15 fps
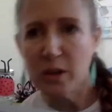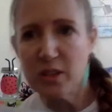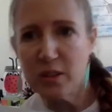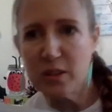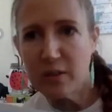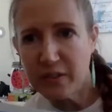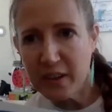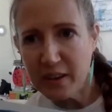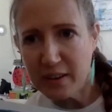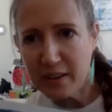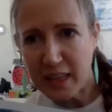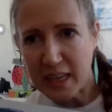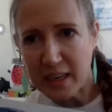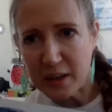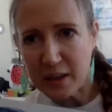do you
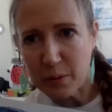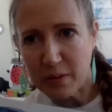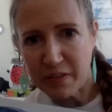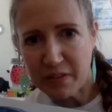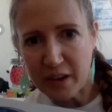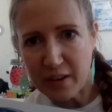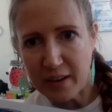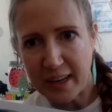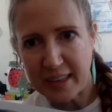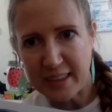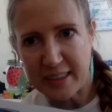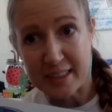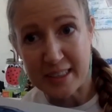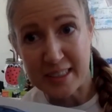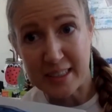think it would feel like
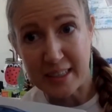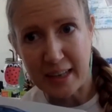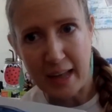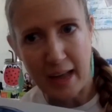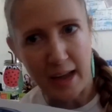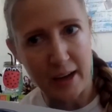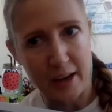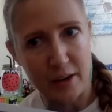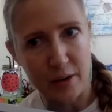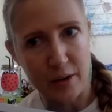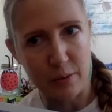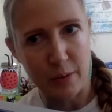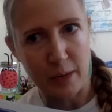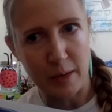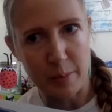to slide on a
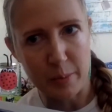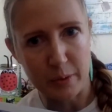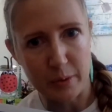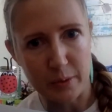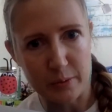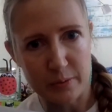rainbow?